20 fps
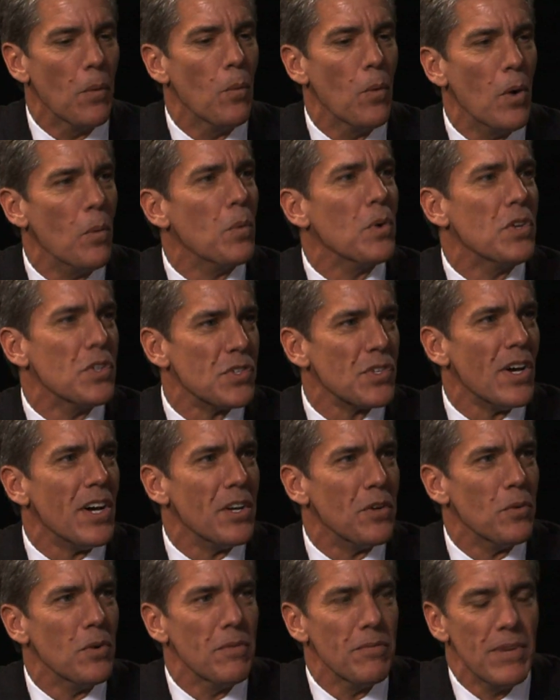what we
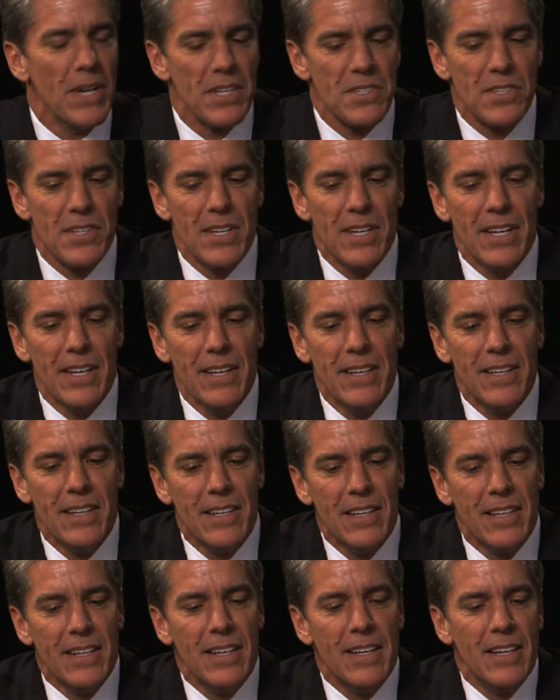decide to invest in,
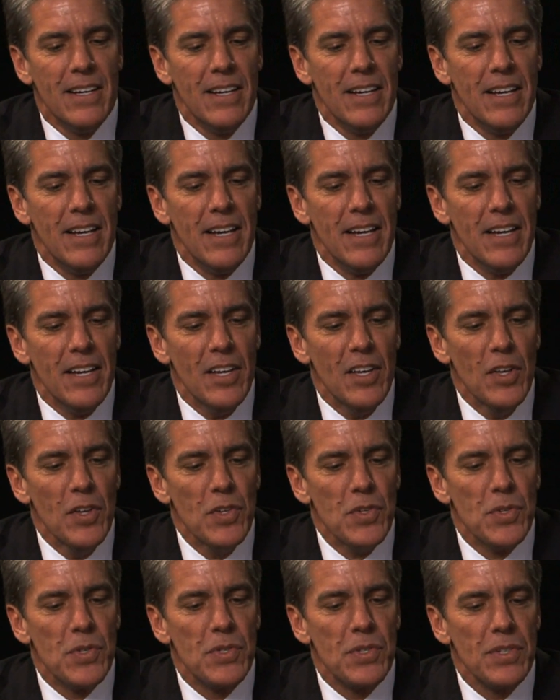
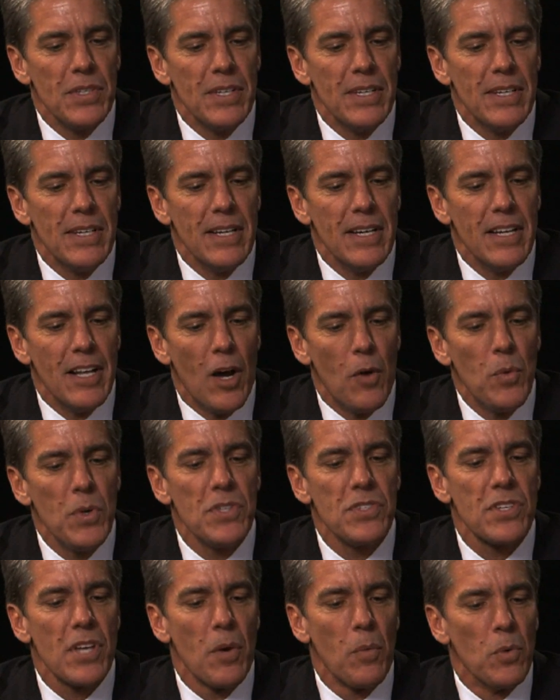is I
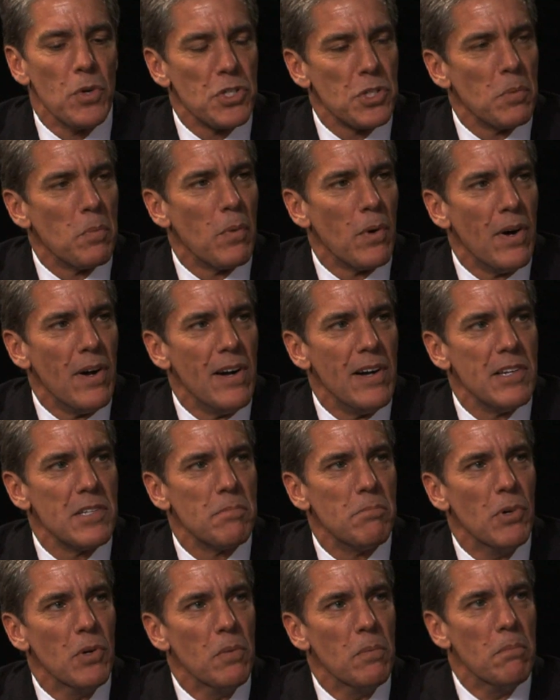wouldn't say we're
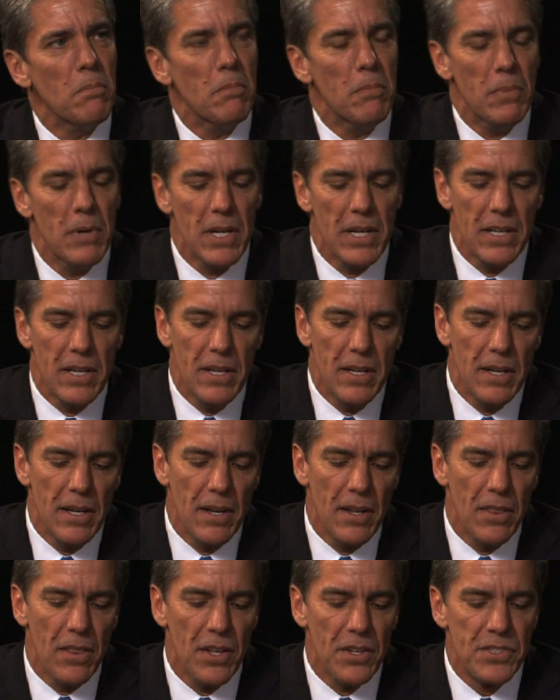surprised, but
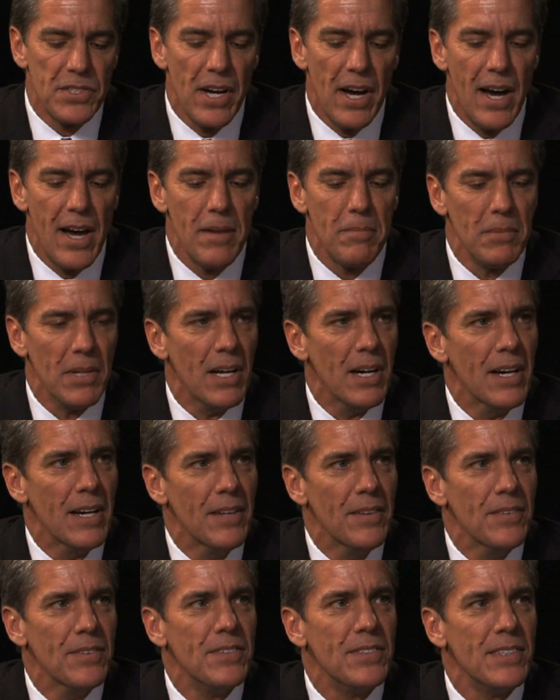the
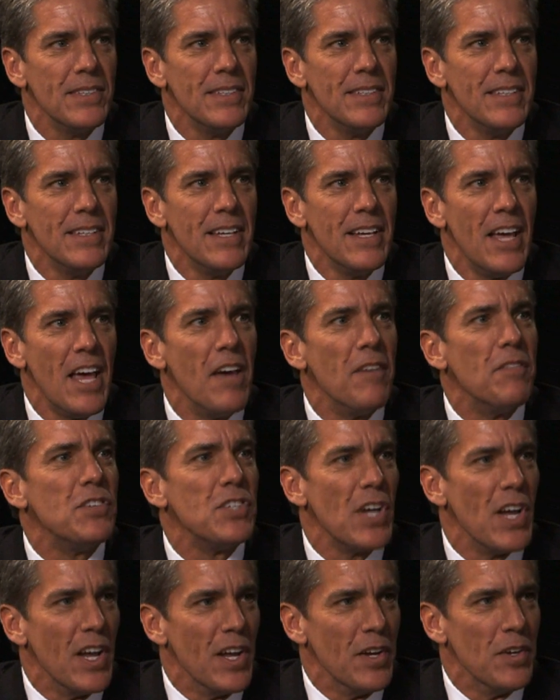timelines have
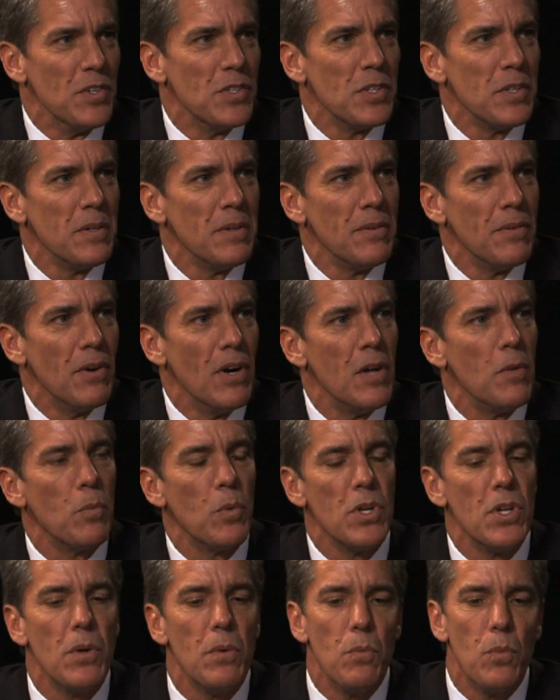changed, right?
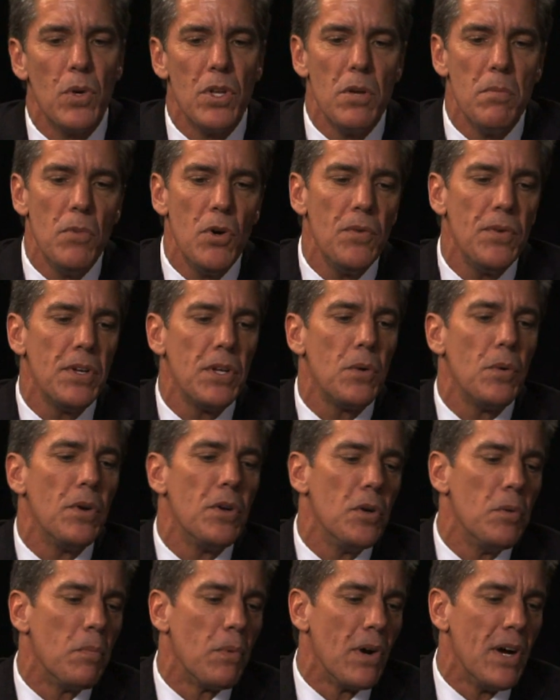When you move into a
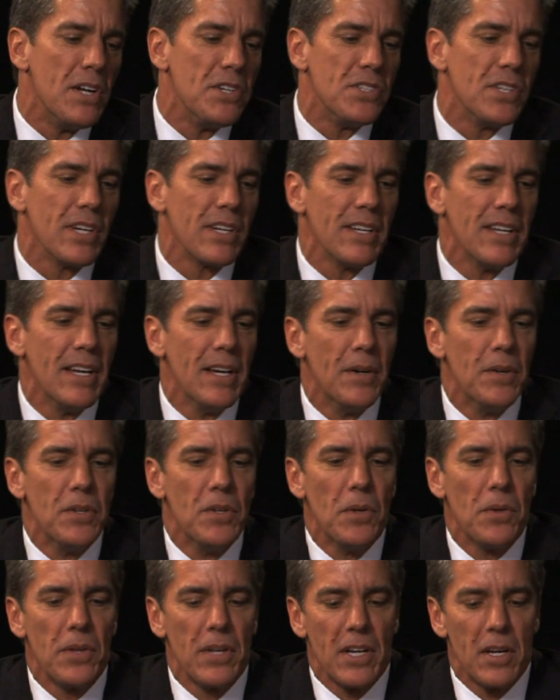new project now and
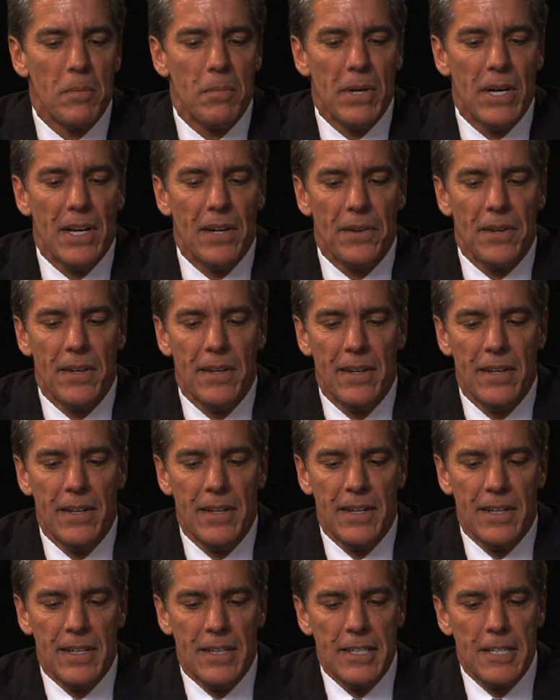you think about
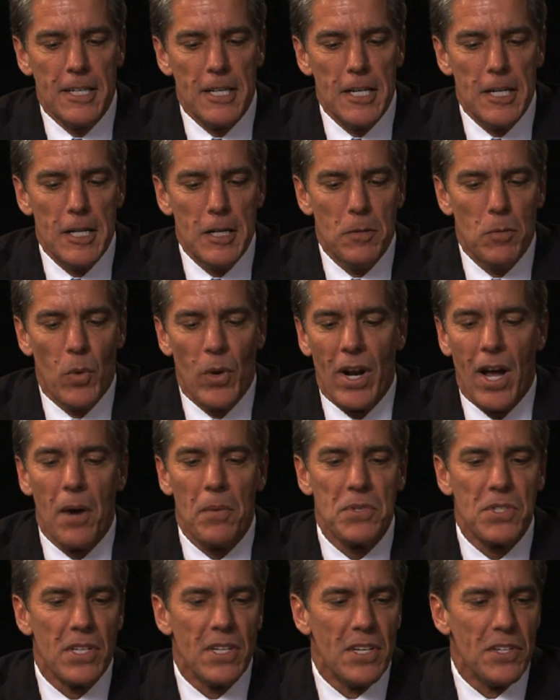when I
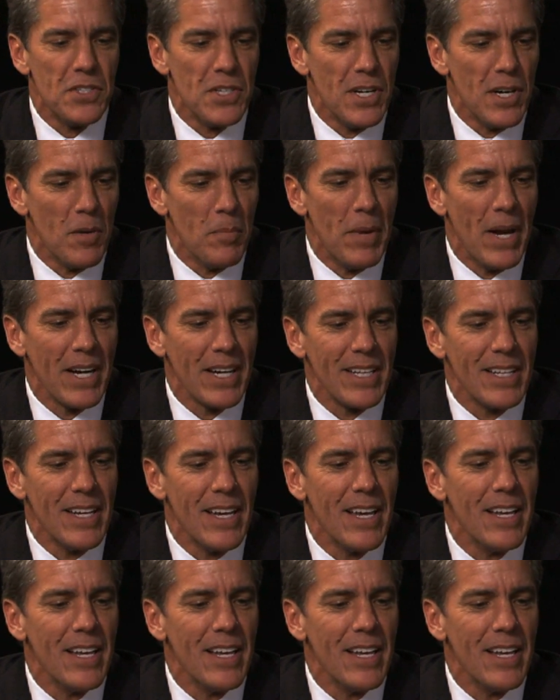was an engineer back in the